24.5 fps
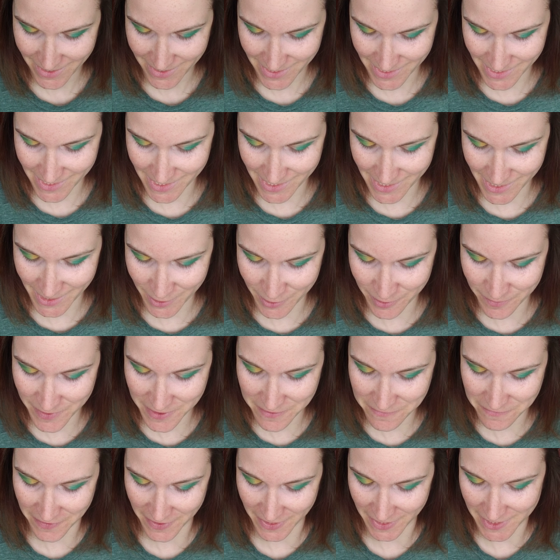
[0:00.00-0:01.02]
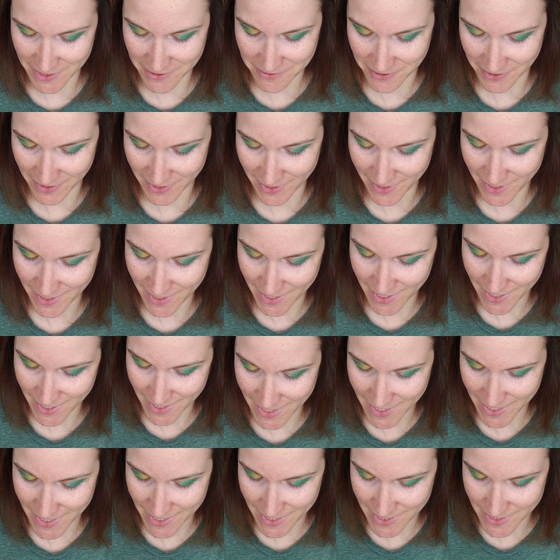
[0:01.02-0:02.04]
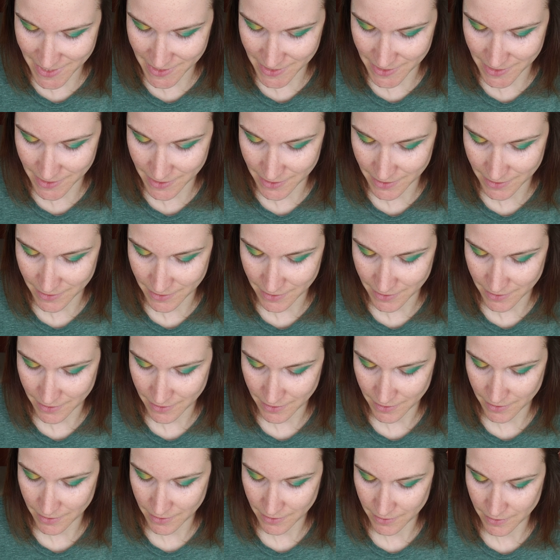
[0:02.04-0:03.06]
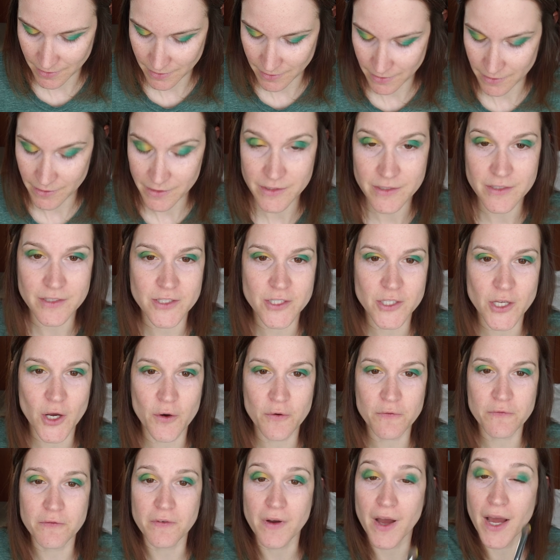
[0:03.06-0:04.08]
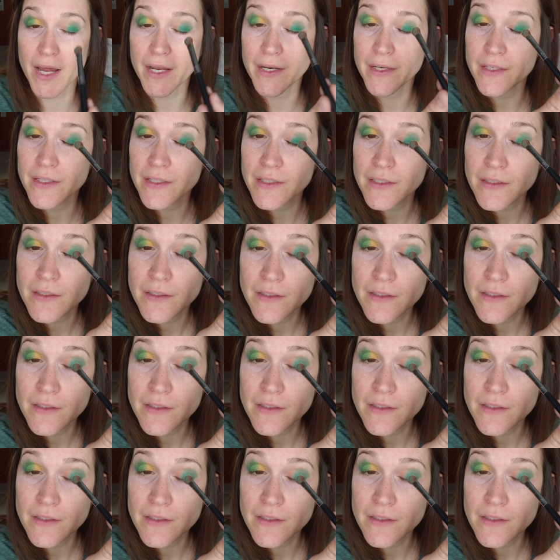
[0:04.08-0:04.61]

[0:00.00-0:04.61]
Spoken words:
This is gonna be fun, you guys. So fun.